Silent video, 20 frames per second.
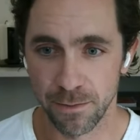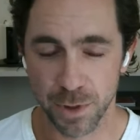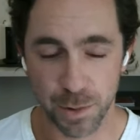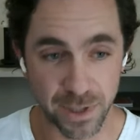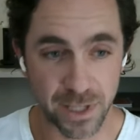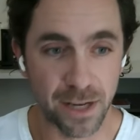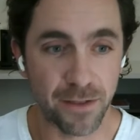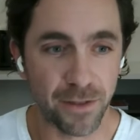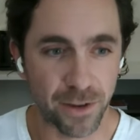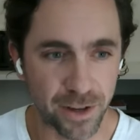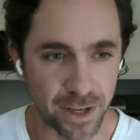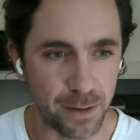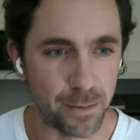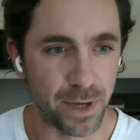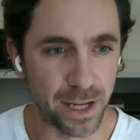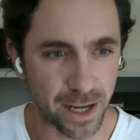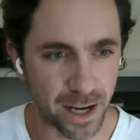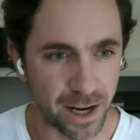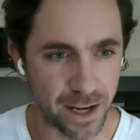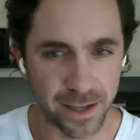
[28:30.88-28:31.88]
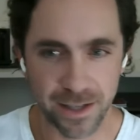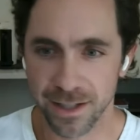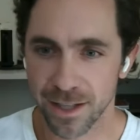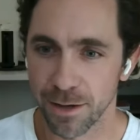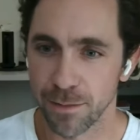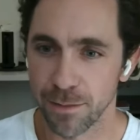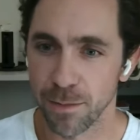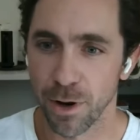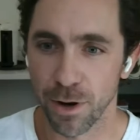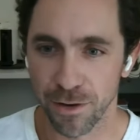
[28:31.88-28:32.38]
specifically because
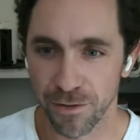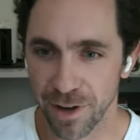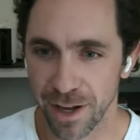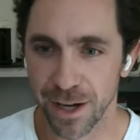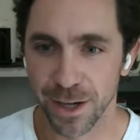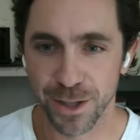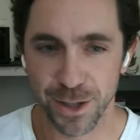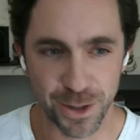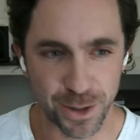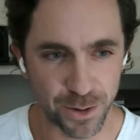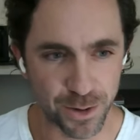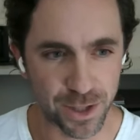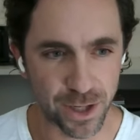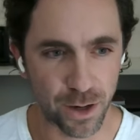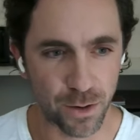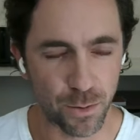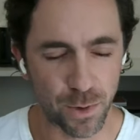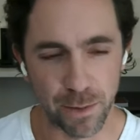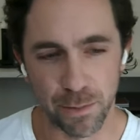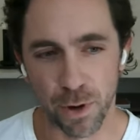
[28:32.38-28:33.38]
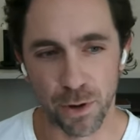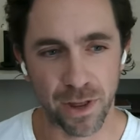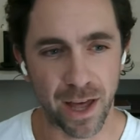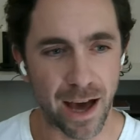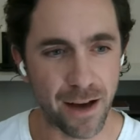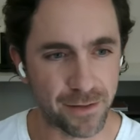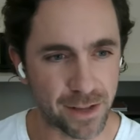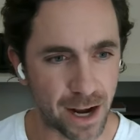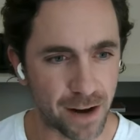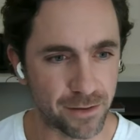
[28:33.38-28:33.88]
they're motivated to do so. We both
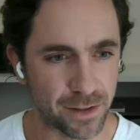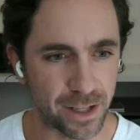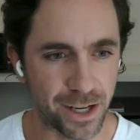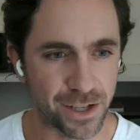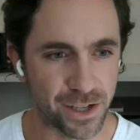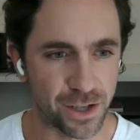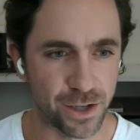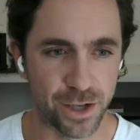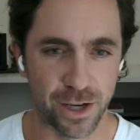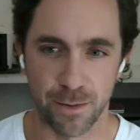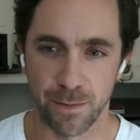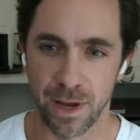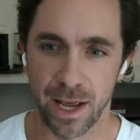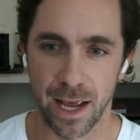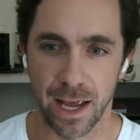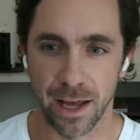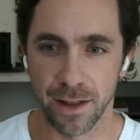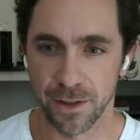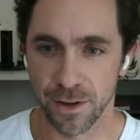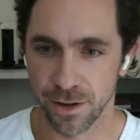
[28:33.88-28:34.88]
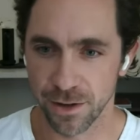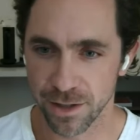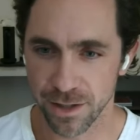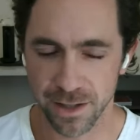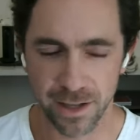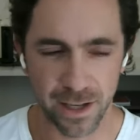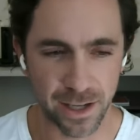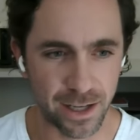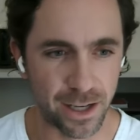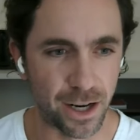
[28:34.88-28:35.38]
have that relationship, and
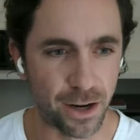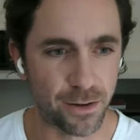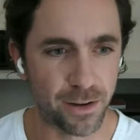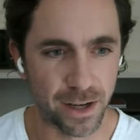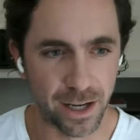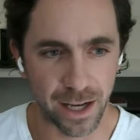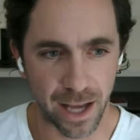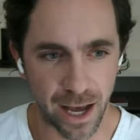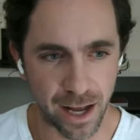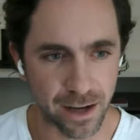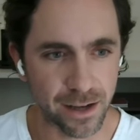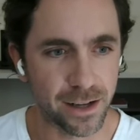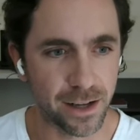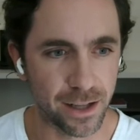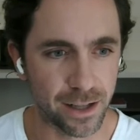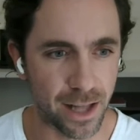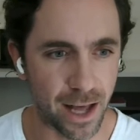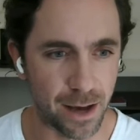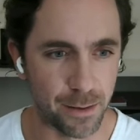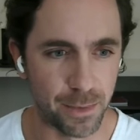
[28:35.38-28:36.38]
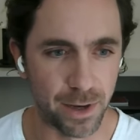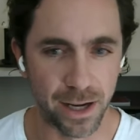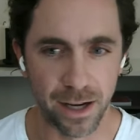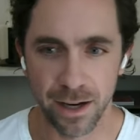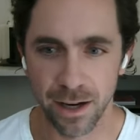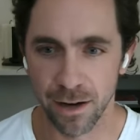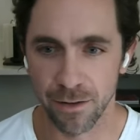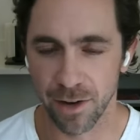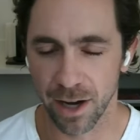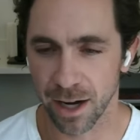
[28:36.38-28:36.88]
there's, again, alignment
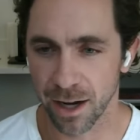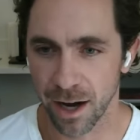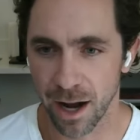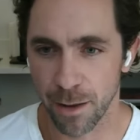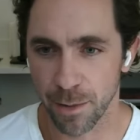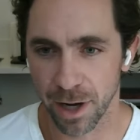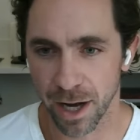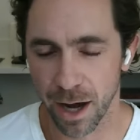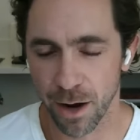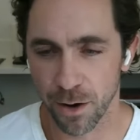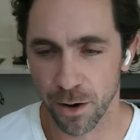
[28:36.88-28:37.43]
of economic